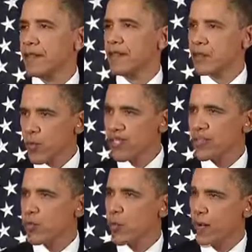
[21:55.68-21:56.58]
Those
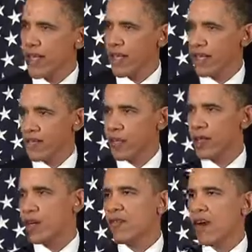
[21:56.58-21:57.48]
risks were realized
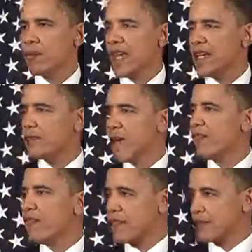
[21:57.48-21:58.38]
when one of our planes
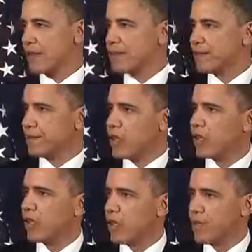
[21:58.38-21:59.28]
malfunctioned
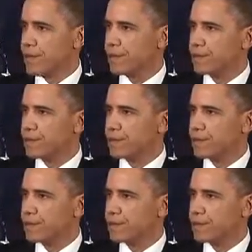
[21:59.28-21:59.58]
over Libya.